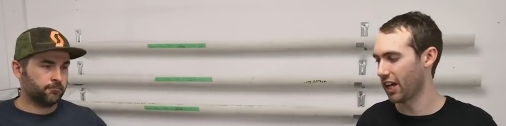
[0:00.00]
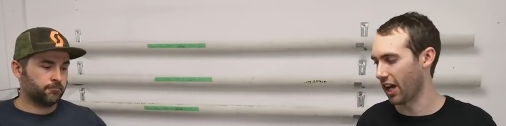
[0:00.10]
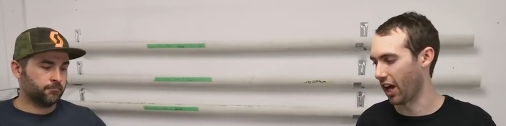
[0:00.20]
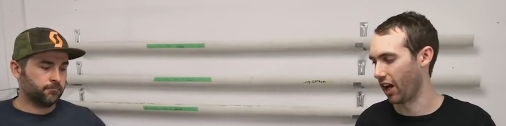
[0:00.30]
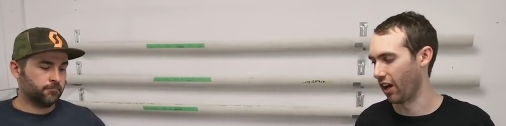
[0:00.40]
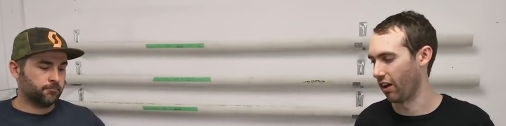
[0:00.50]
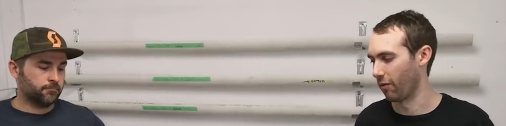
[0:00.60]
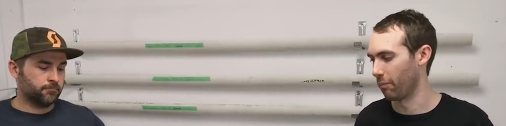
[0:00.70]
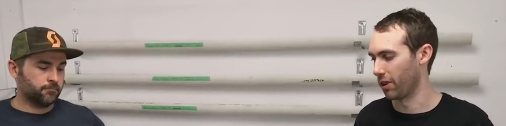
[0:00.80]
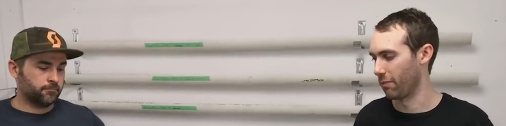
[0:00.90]
Speaker 1: Uh,
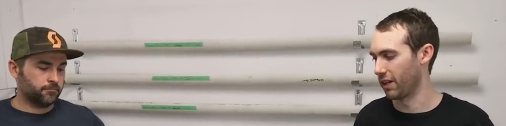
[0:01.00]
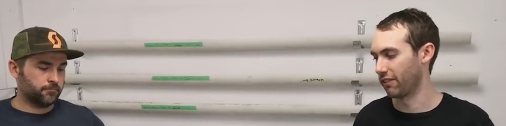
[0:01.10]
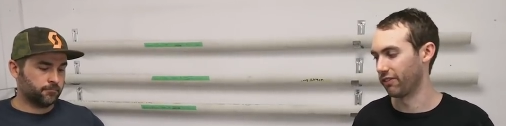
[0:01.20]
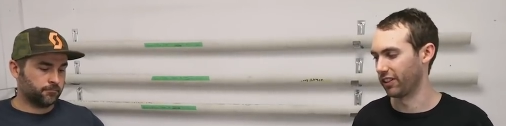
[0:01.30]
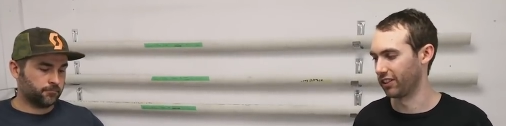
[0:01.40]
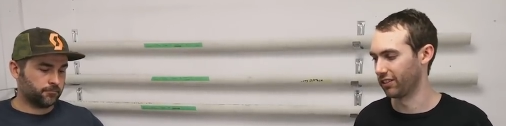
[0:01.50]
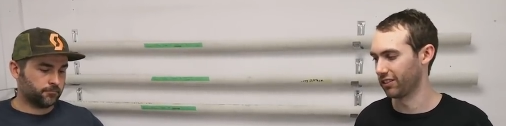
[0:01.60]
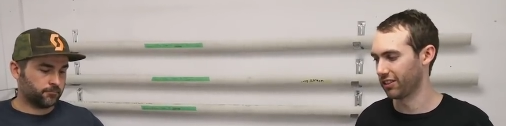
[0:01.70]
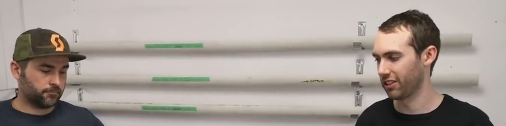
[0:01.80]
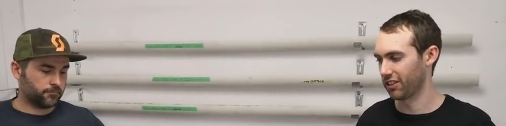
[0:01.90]
but the main thing,
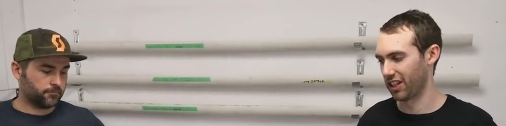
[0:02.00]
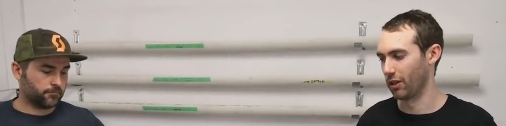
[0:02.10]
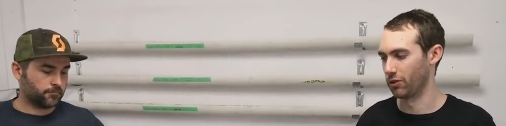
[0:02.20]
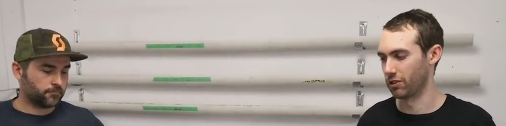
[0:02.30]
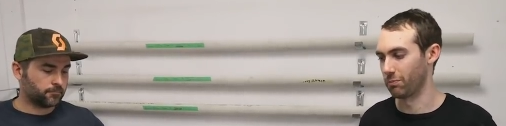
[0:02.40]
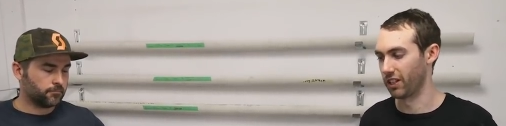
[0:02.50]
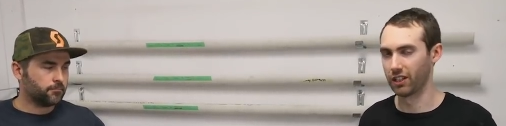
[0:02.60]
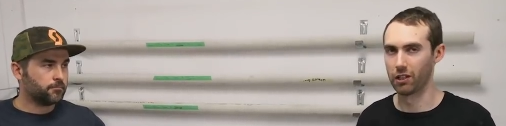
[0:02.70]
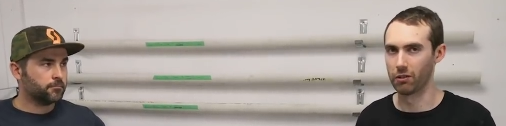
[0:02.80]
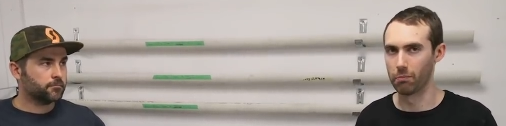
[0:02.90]
yeah, was just making
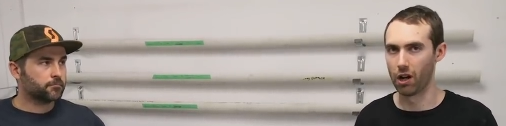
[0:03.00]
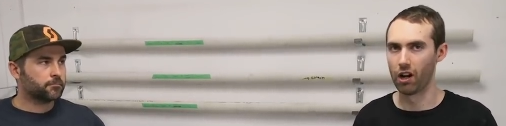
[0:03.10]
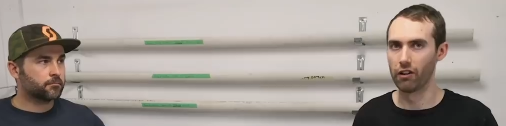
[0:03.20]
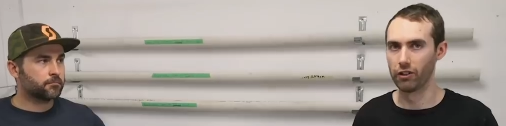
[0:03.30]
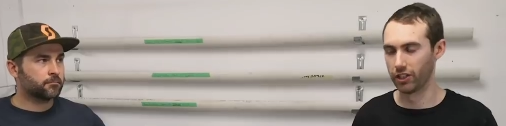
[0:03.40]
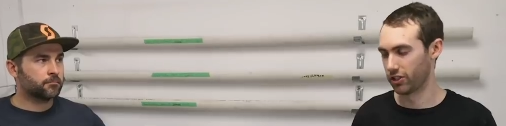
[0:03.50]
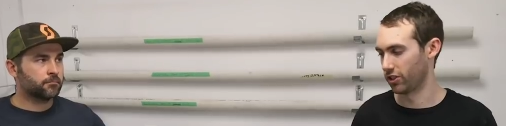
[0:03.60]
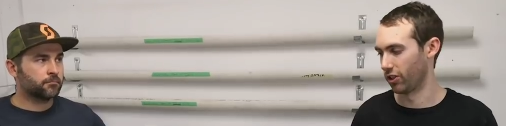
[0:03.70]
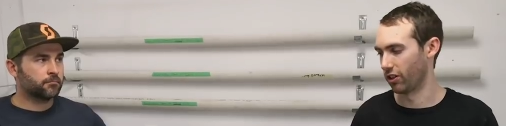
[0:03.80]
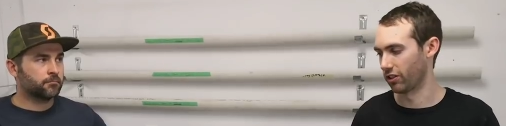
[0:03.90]
the bar really
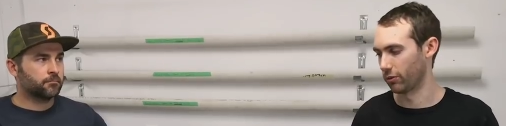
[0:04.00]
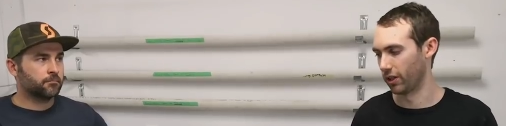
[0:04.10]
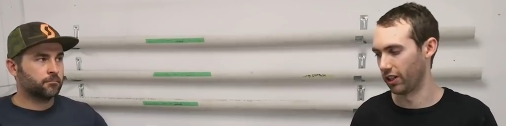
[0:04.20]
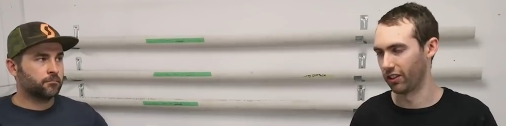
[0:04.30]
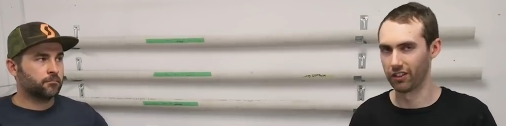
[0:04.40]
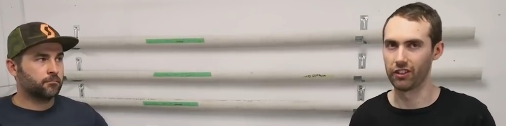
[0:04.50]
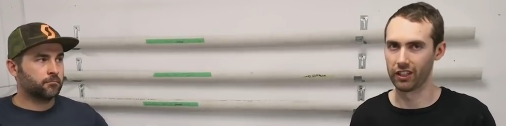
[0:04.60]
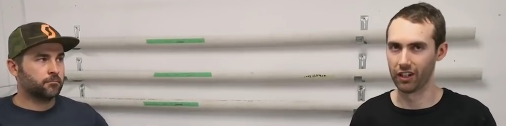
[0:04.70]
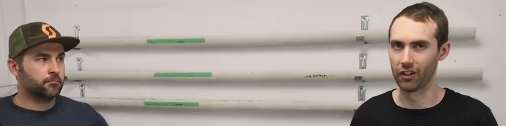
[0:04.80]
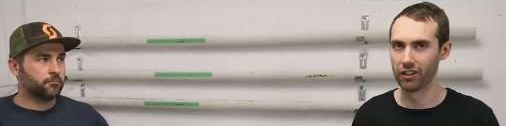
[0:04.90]
strong as well. That's like
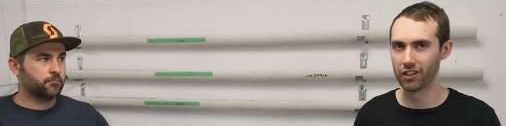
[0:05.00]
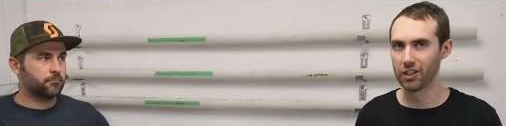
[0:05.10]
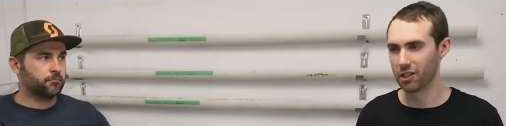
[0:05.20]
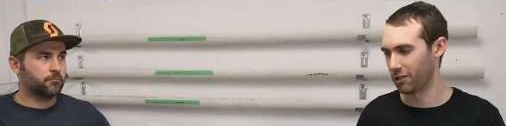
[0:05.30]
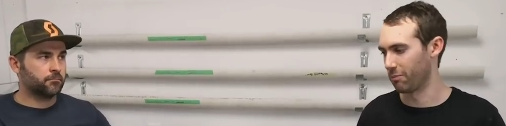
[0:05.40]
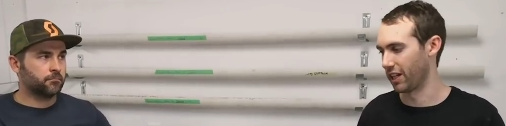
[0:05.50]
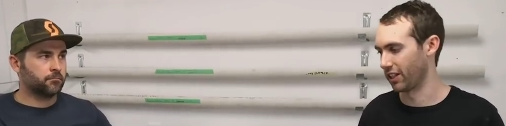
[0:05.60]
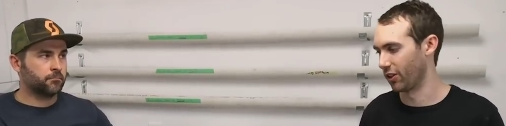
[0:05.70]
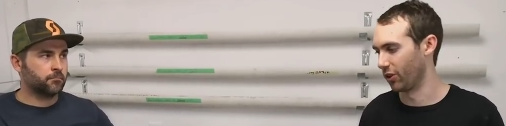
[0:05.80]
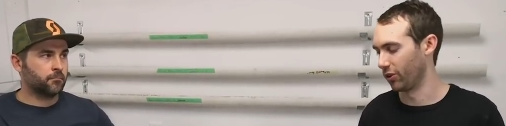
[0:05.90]
our main
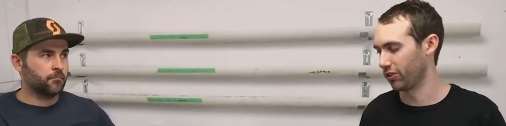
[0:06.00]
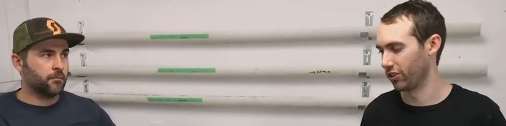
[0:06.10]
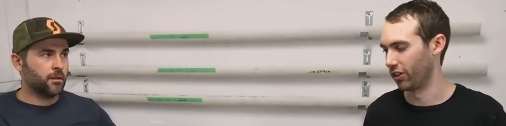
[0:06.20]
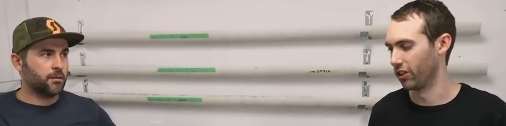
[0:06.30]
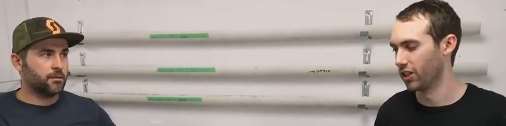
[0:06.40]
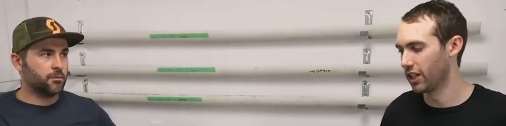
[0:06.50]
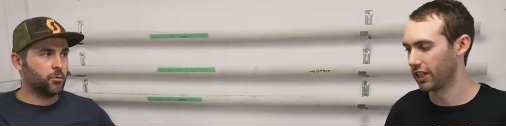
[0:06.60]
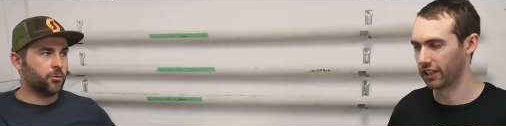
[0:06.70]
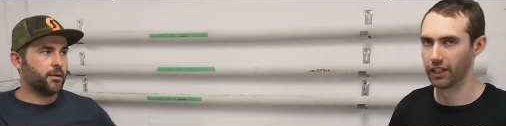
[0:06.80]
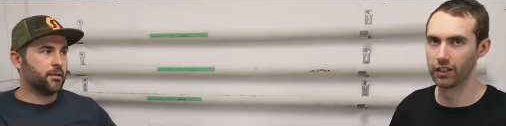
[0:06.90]
goal. So what
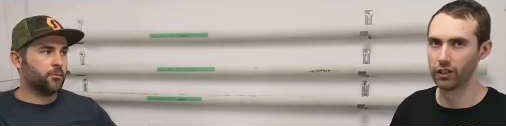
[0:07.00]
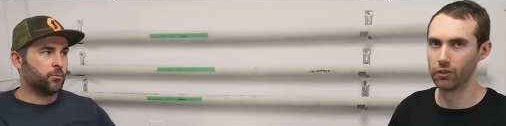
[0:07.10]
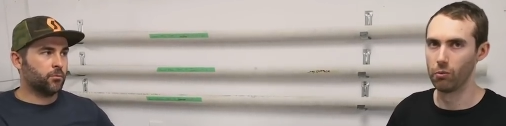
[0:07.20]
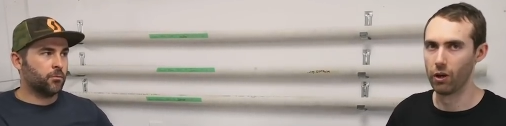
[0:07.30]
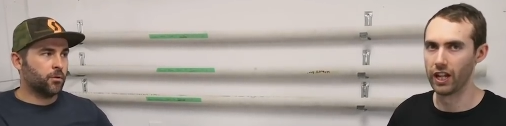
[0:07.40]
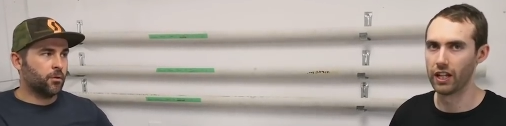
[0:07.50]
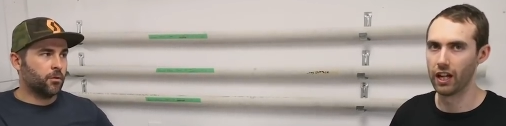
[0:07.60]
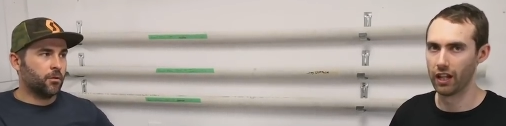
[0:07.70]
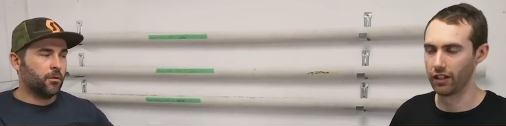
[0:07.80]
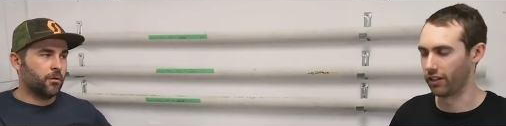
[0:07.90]
get we, a good weight
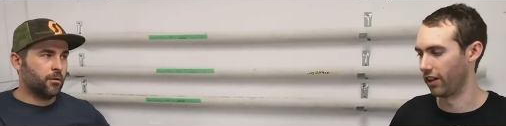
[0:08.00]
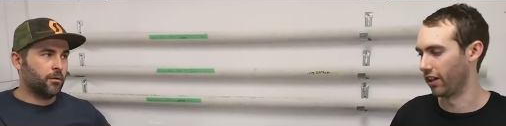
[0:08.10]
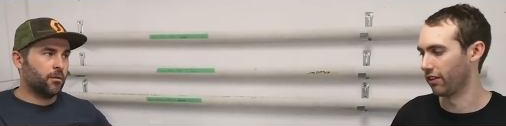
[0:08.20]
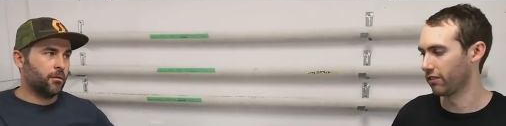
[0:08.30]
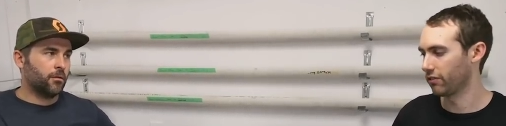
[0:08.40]
and uh,